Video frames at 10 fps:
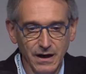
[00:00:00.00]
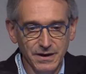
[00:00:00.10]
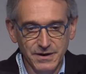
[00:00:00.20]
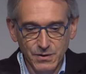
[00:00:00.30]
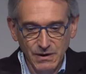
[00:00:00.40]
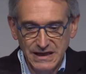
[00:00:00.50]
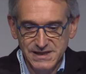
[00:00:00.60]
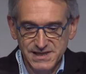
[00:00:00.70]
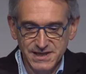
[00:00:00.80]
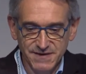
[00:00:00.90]
you can
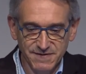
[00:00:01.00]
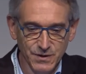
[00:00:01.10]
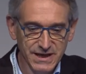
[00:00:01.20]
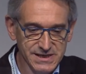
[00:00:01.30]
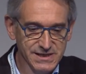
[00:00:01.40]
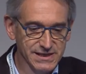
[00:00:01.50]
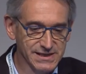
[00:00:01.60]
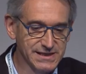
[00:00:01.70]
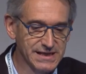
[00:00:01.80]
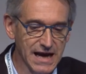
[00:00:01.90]
see, for instance,
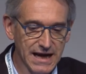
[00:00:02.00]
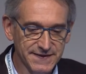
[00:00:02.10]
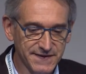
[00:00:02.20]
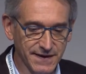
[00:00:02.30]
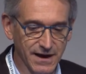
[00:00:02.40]
that